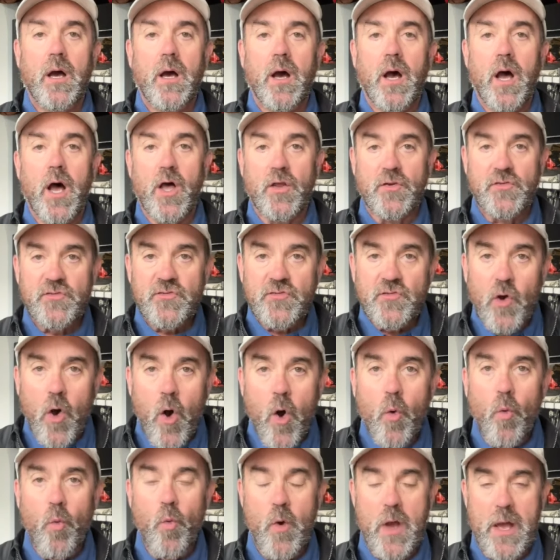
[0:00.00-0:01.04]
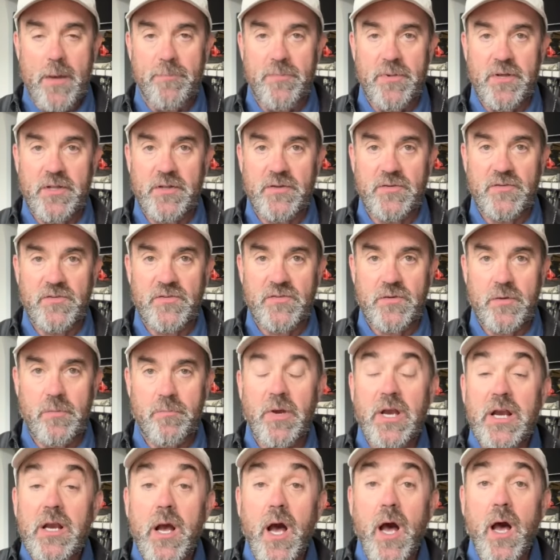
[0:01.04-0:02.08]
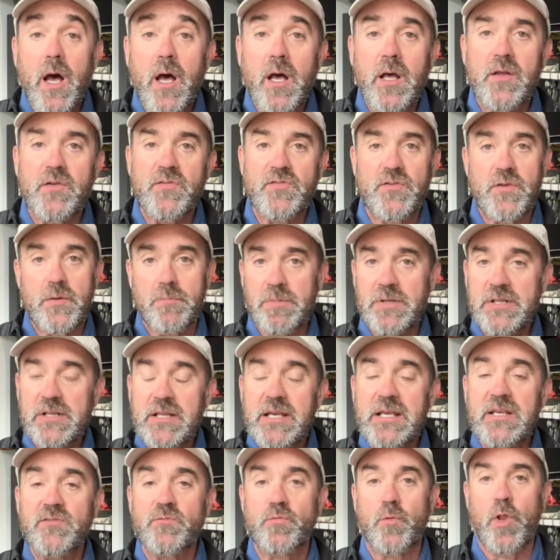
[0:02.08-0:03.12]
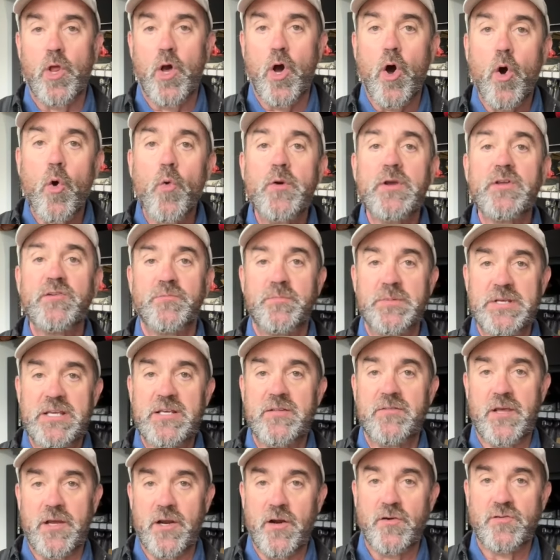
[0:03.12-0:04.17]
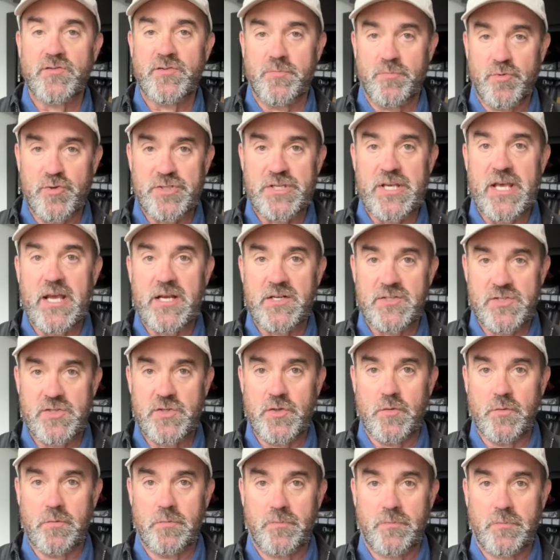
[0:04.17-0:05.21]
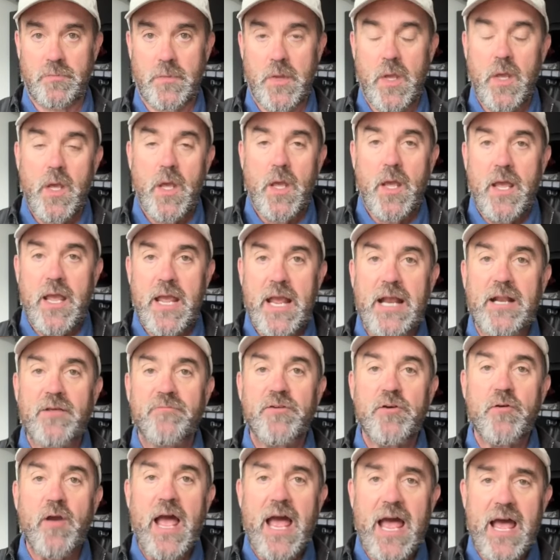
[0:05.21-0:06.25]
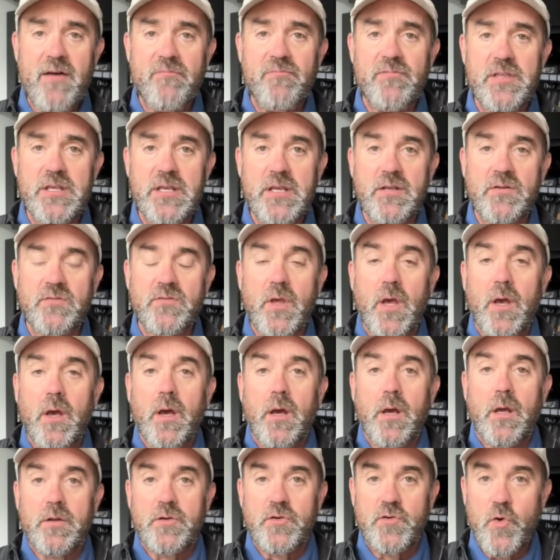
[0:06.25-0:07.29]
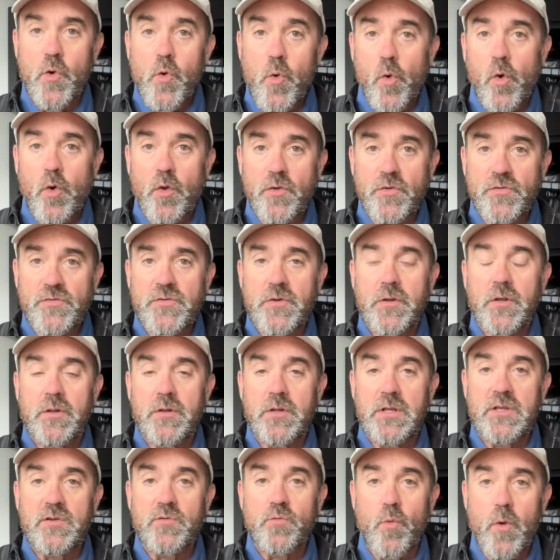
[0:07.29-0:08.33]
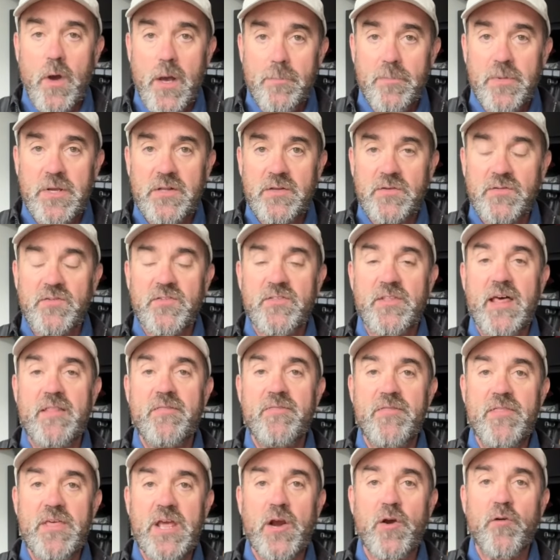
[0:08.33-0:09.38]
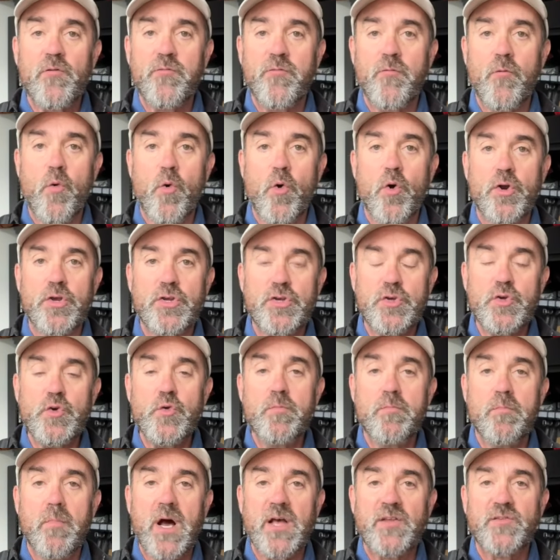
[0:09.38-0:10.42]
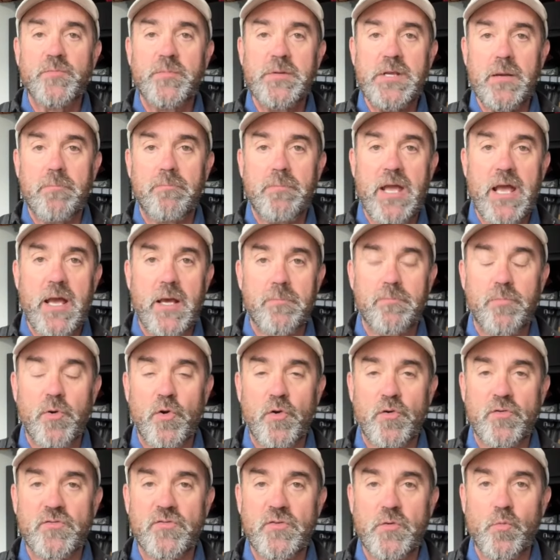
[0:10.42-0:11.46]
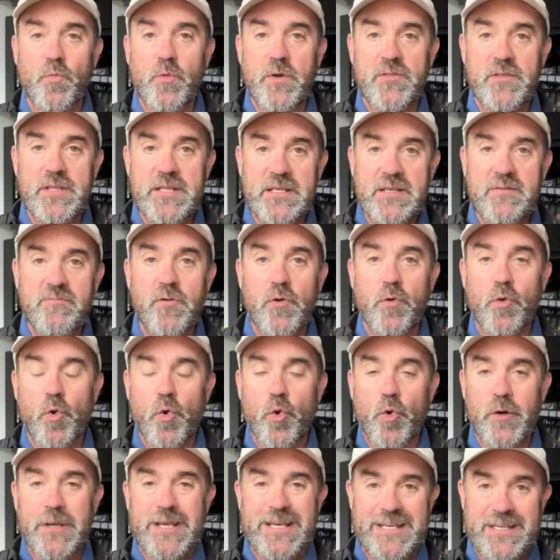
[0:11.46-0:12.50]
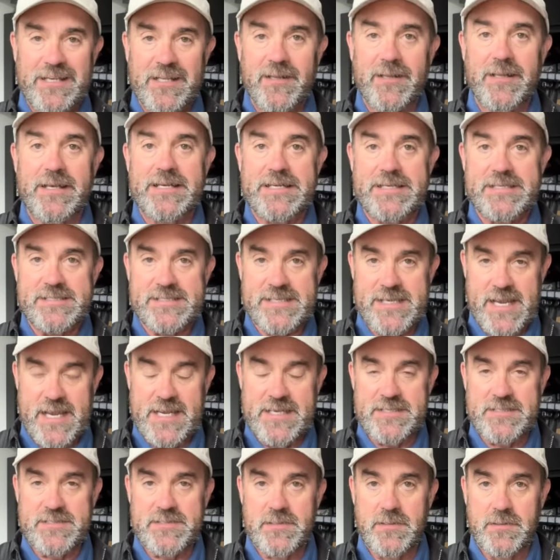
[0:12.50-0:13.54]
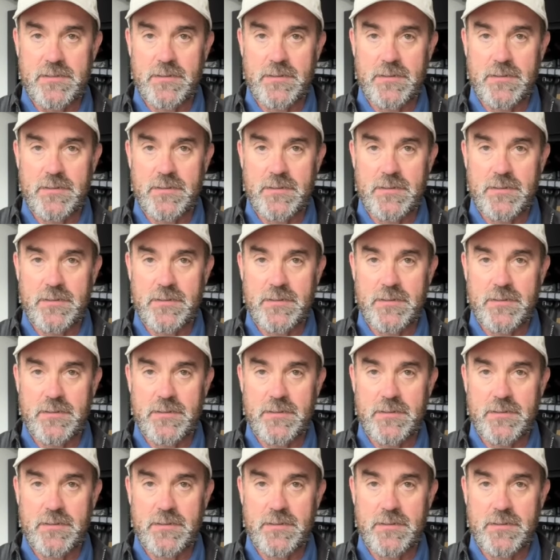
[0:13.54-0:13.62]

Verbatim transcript: assault weapons because the police will always be there to protect you. And if you have these tools, these weapons, then therefore you must be a bad person with evil or ill intent.